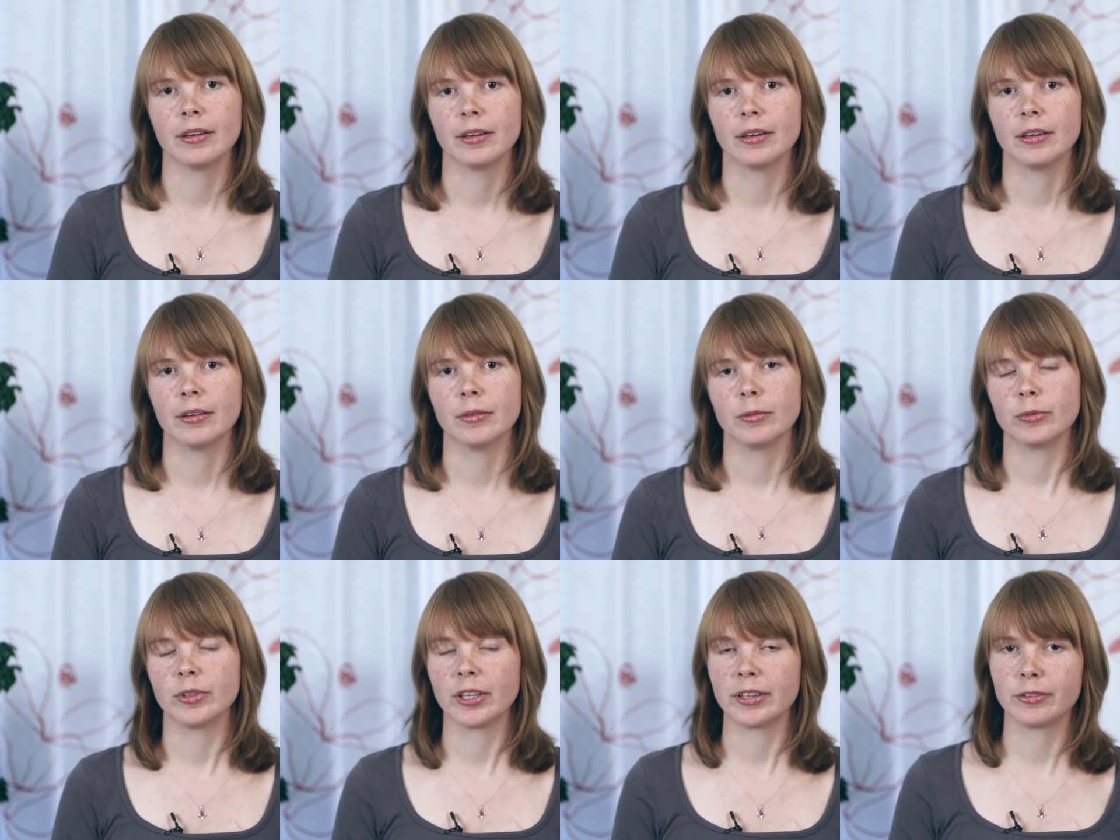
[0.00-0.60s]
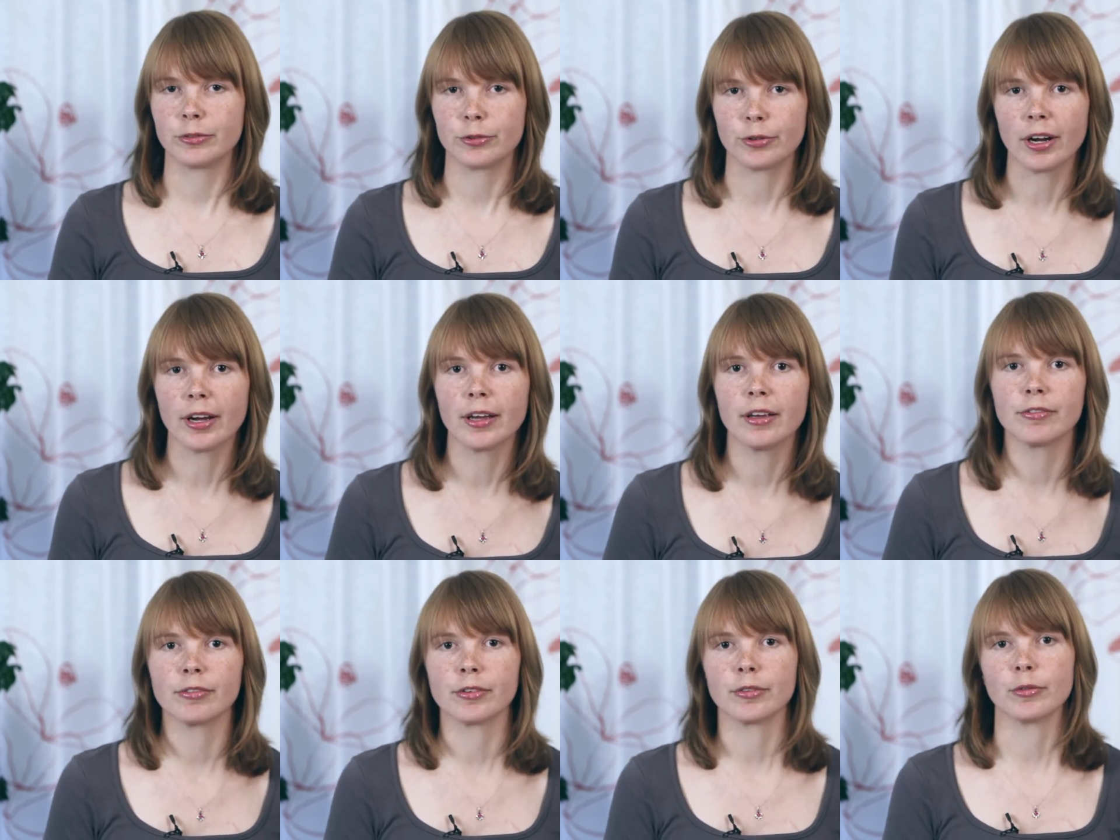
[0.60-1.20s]
uh, that
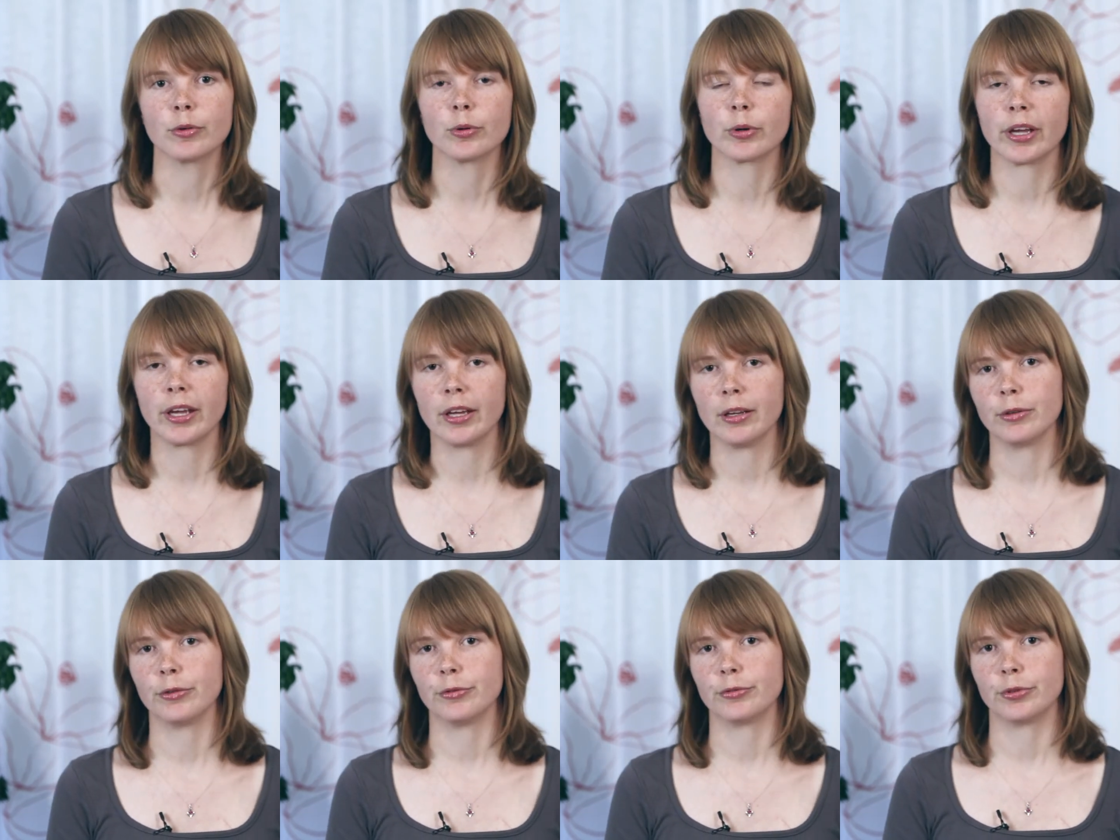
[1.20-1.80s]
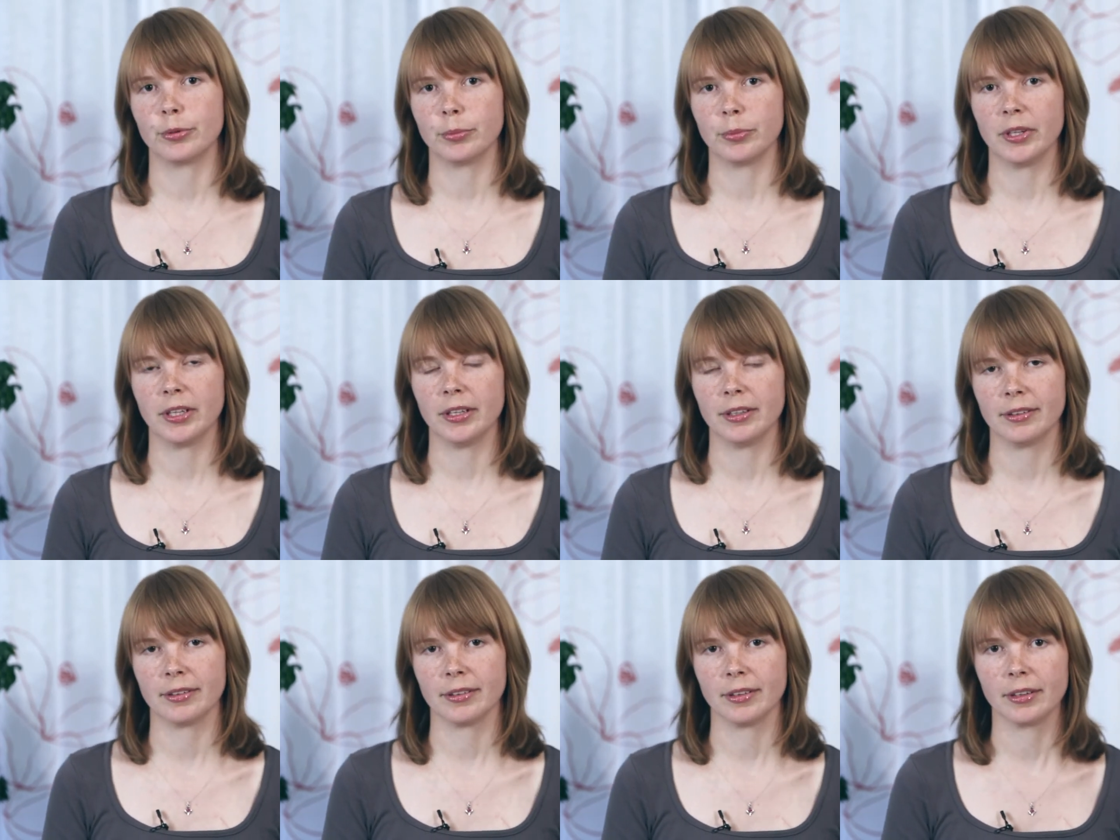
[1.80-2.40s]
drive a volcano from the
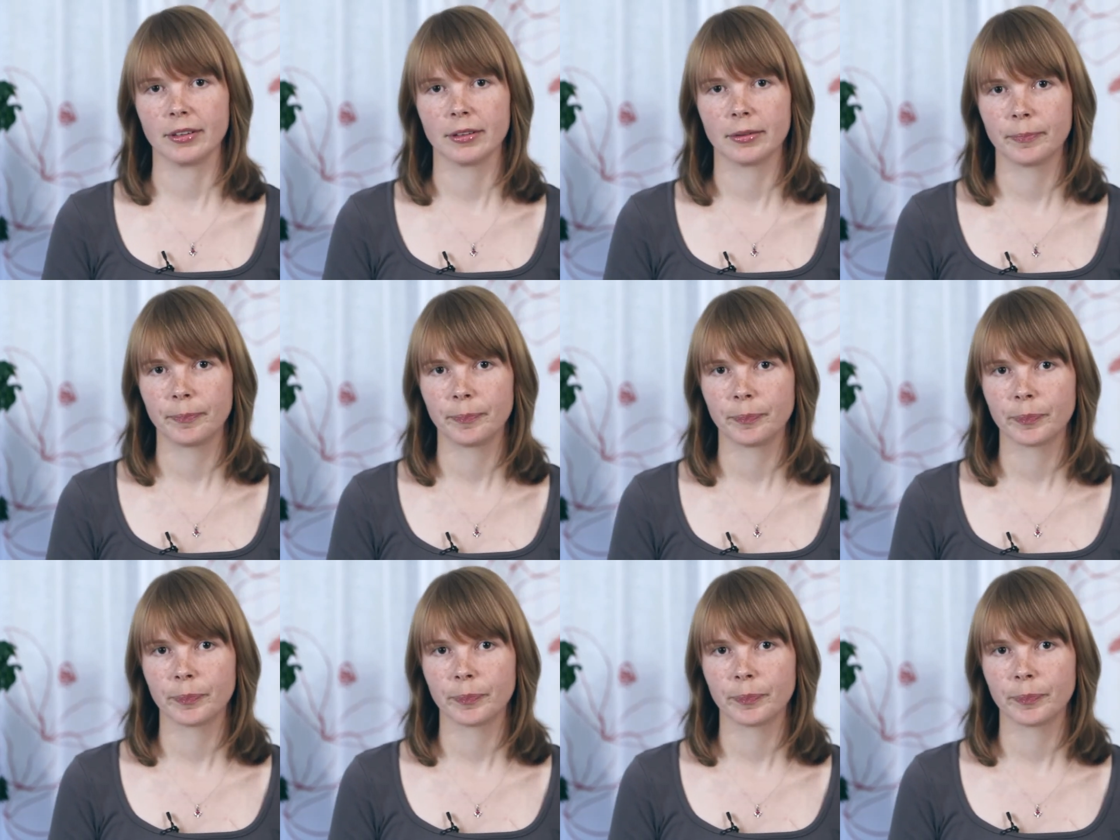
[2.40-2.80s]
inside.